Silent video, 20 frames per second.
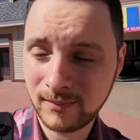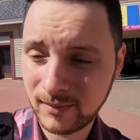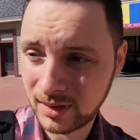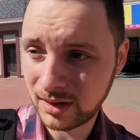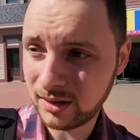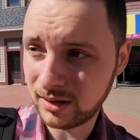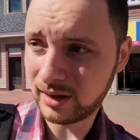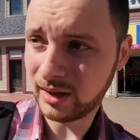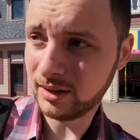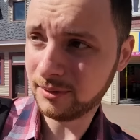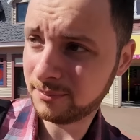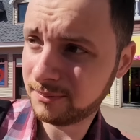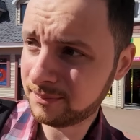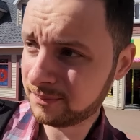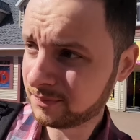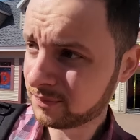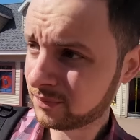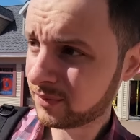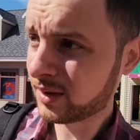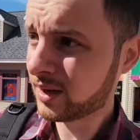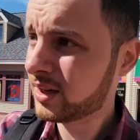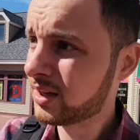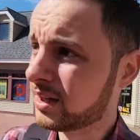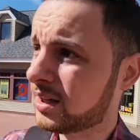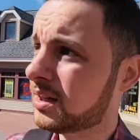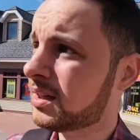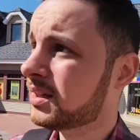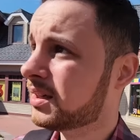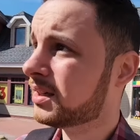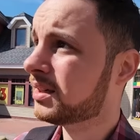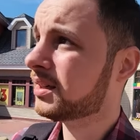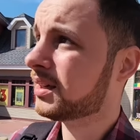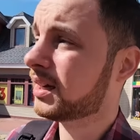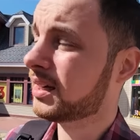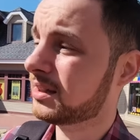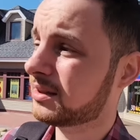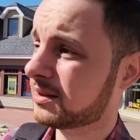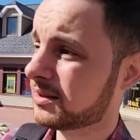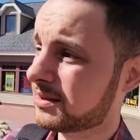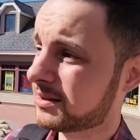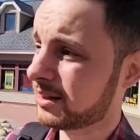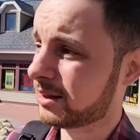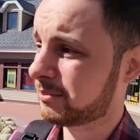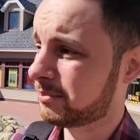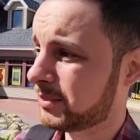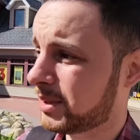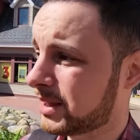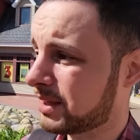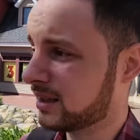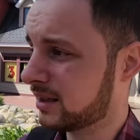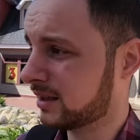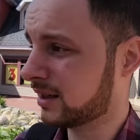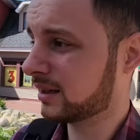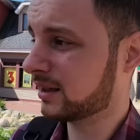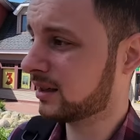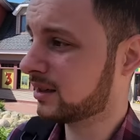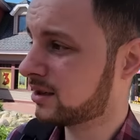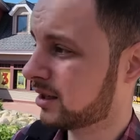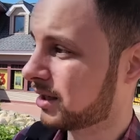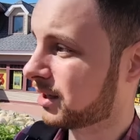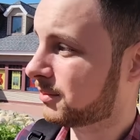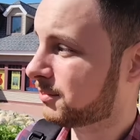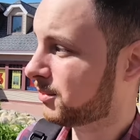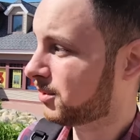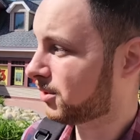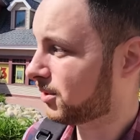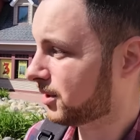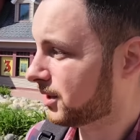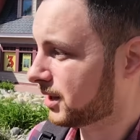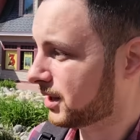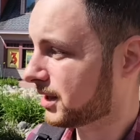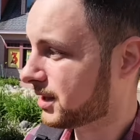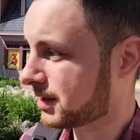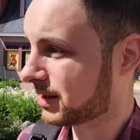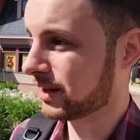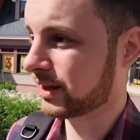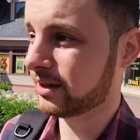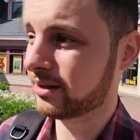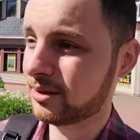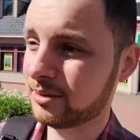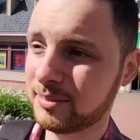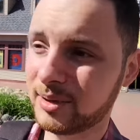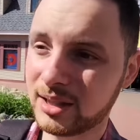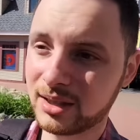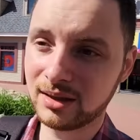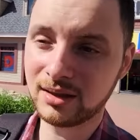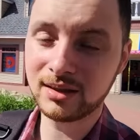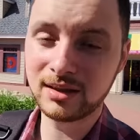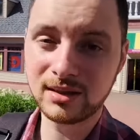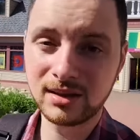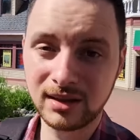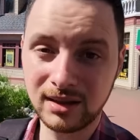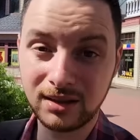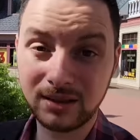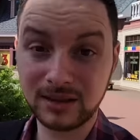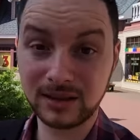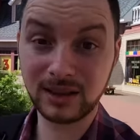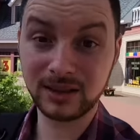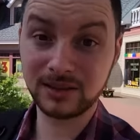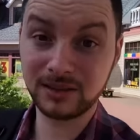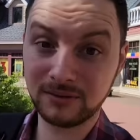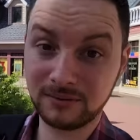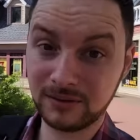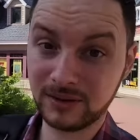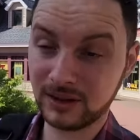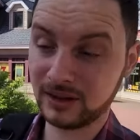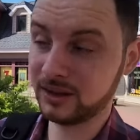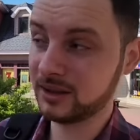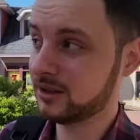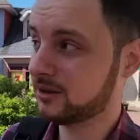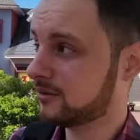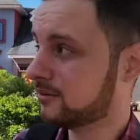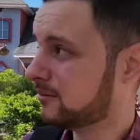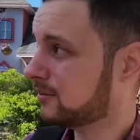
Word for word: All right. I need to stop messing. I can check more on this later because I need to get to the ferry.